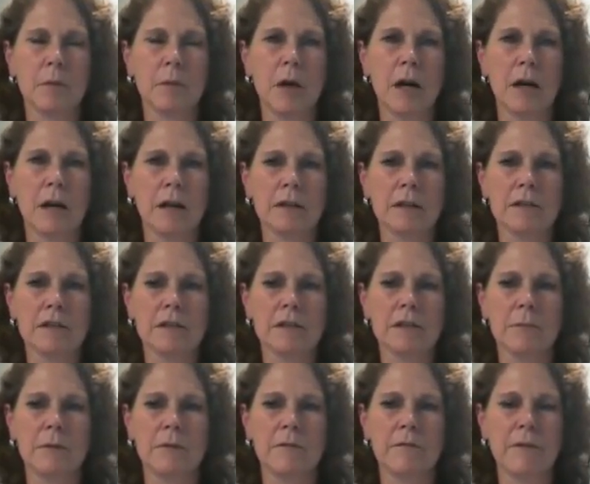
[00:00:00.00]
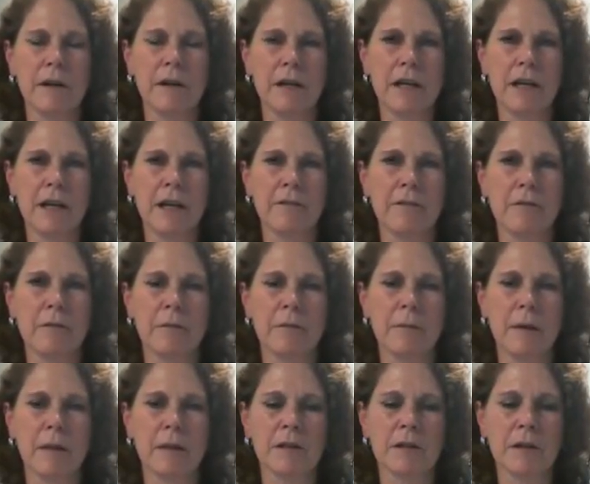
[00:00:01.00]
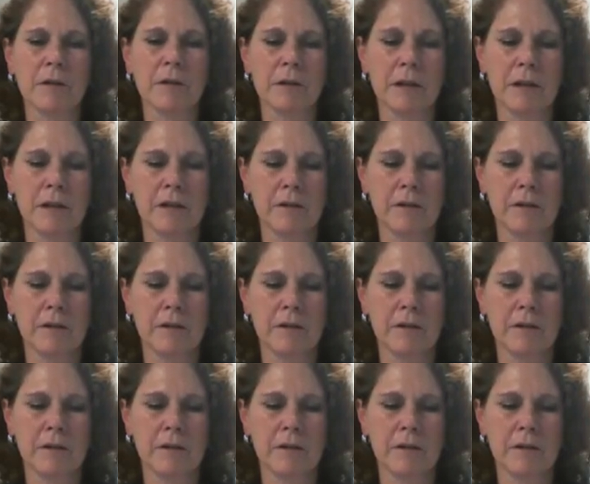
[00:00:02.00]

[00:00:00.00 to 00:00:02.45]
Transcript: products. So be very careful with melatonin.